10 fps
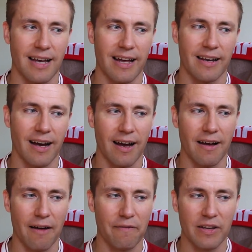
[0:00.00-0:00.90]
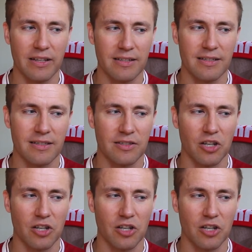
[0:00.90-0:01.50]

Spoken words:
And I think this is